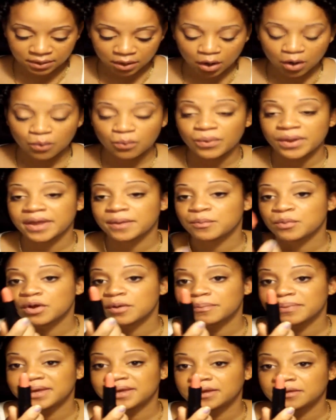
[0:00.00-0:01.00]
are way
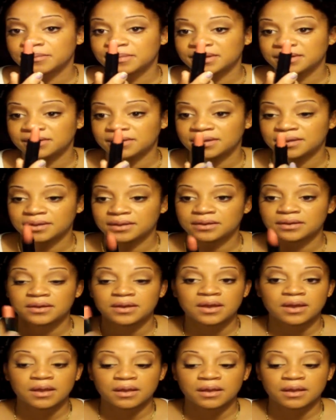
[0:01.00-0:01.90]
more pigmented